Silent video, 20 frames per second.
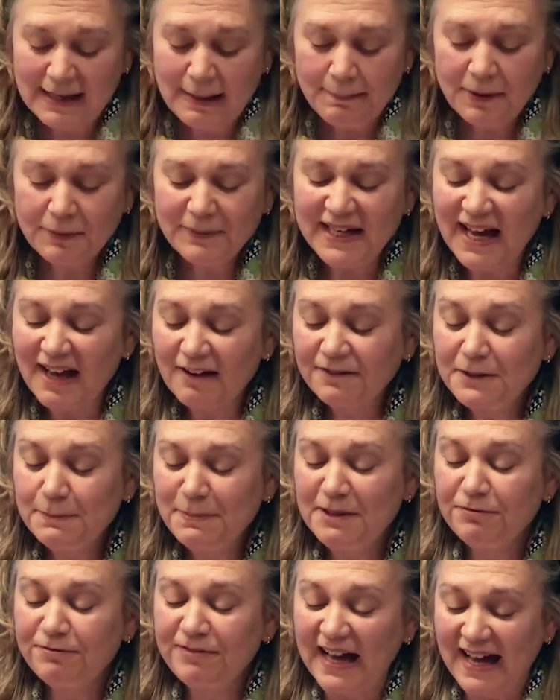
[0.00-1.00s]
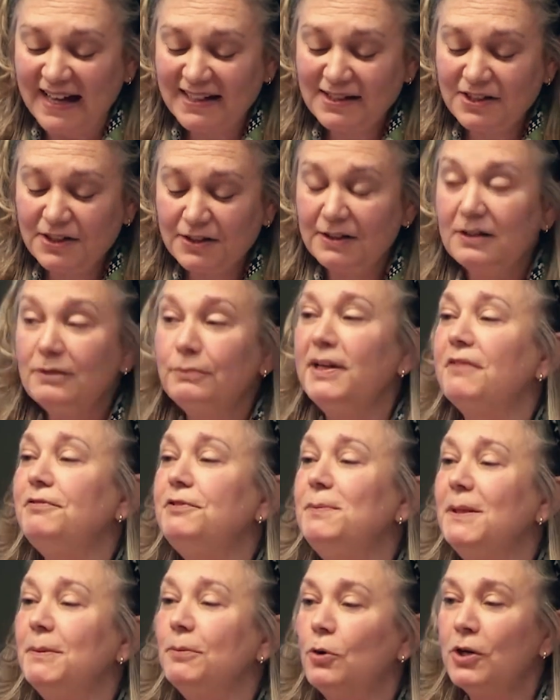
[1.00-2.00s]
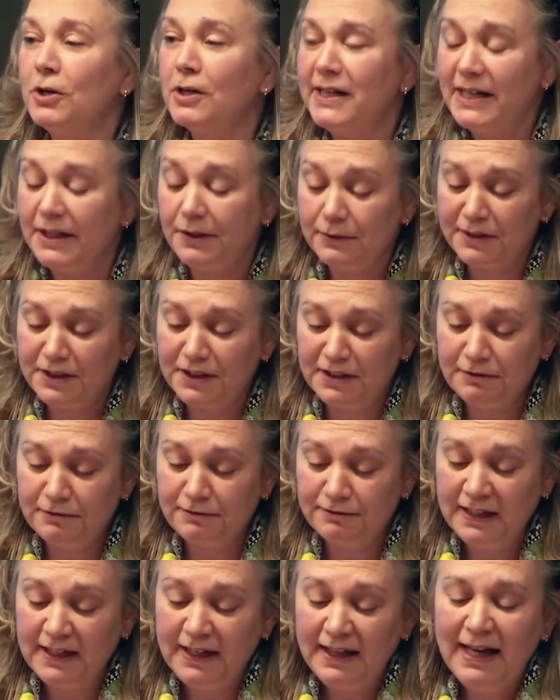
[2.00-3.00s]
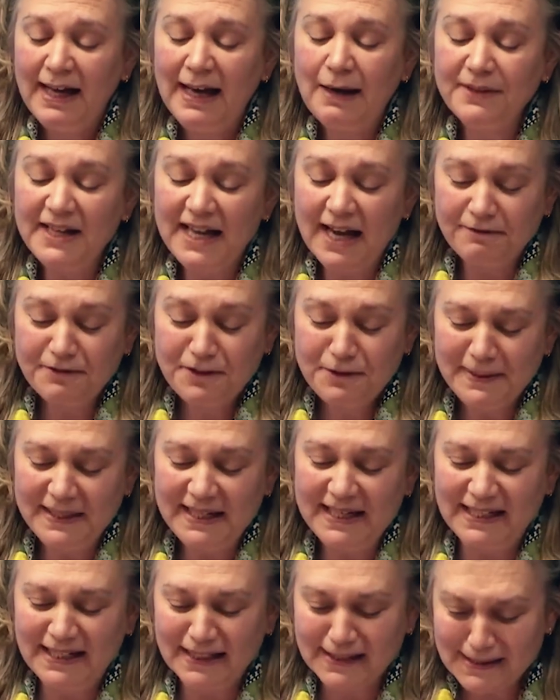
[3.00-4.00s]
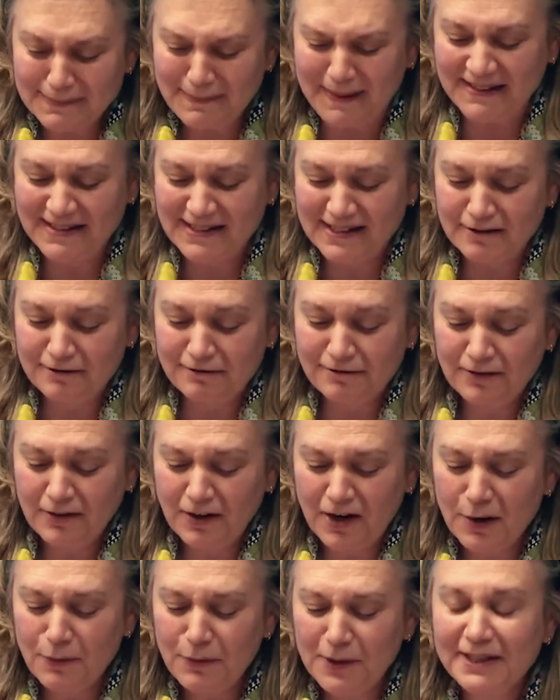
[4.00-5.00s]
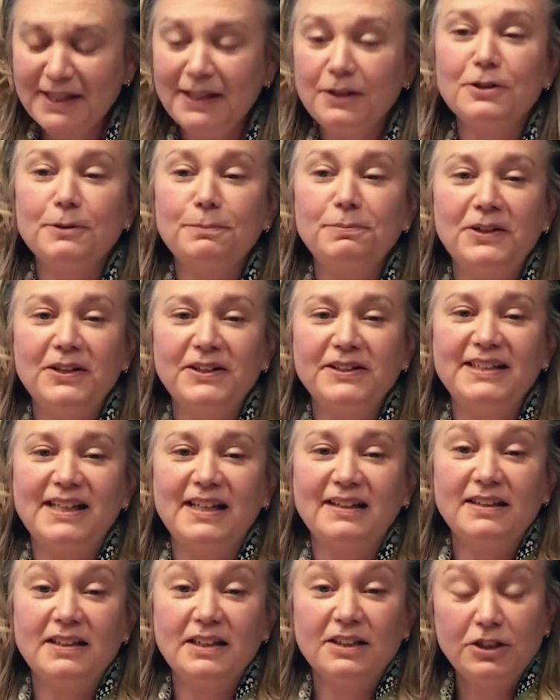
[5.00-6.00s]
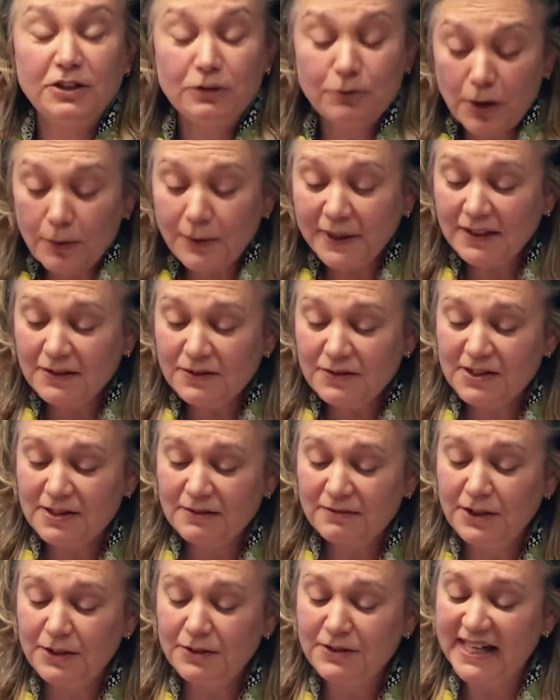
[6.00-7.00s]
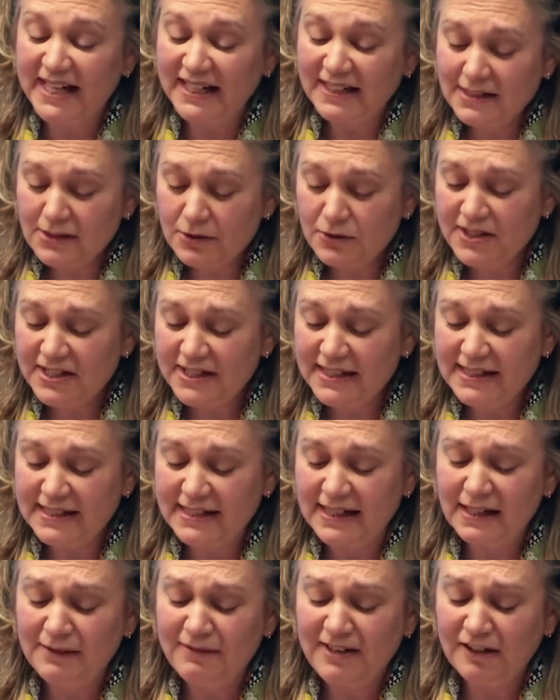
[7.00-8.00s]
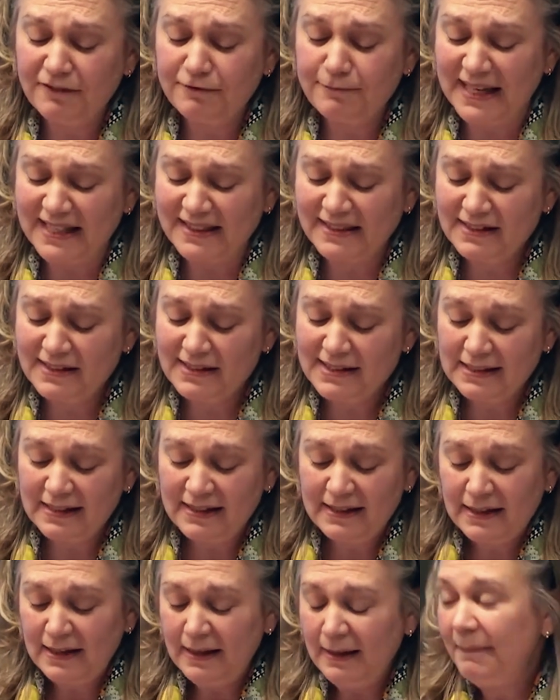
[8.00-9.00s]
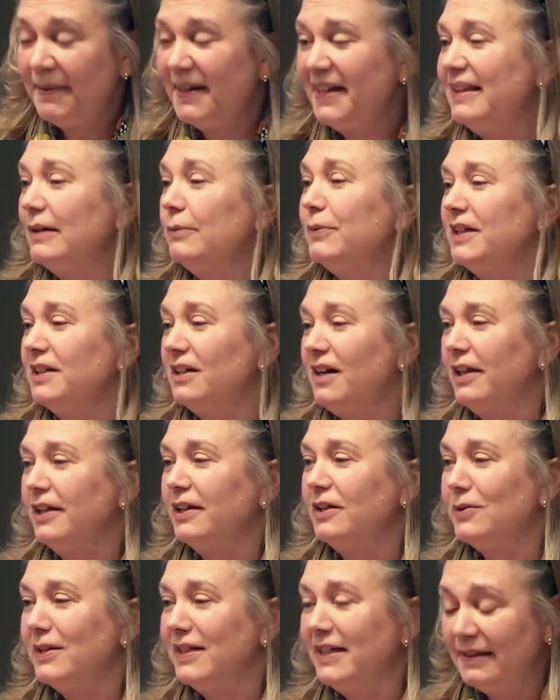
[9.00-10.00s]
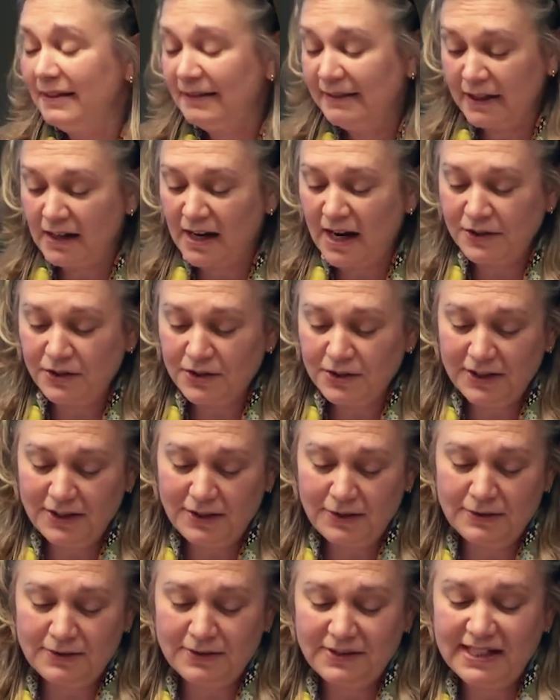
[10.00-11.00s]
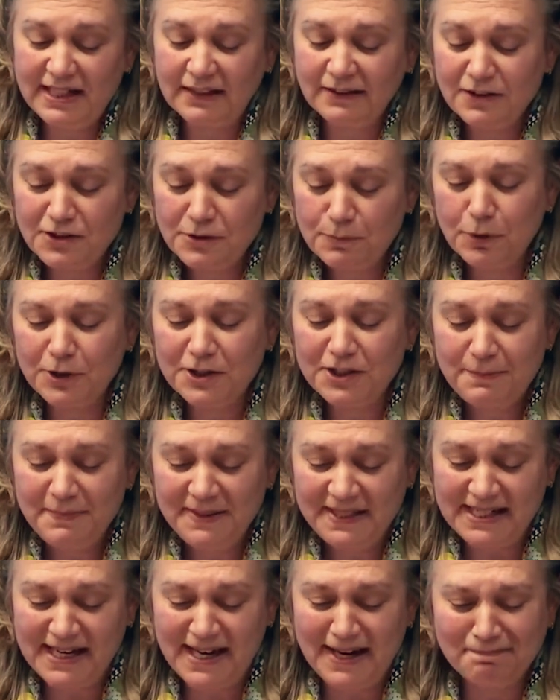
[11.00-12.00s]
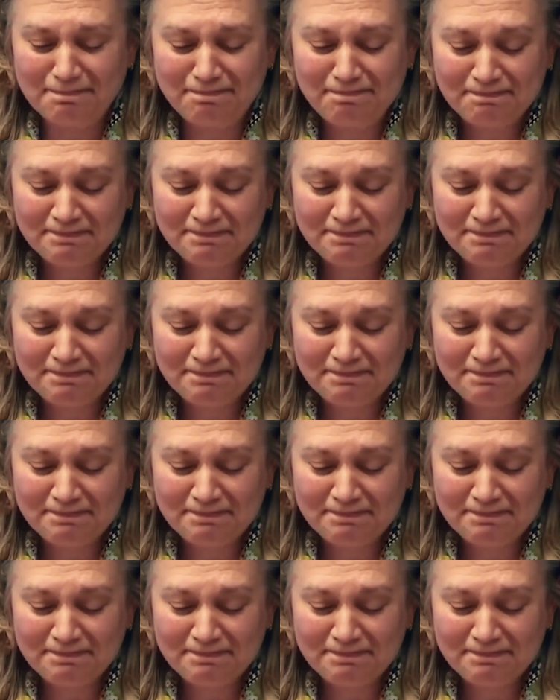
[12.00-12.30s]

But we have to be faster, we have to be more iterative, and we have to be inexpensive. Our working group looked at the growing use of new data sources and innovative methods, but I think we could all agree they're underused and there's more to be done.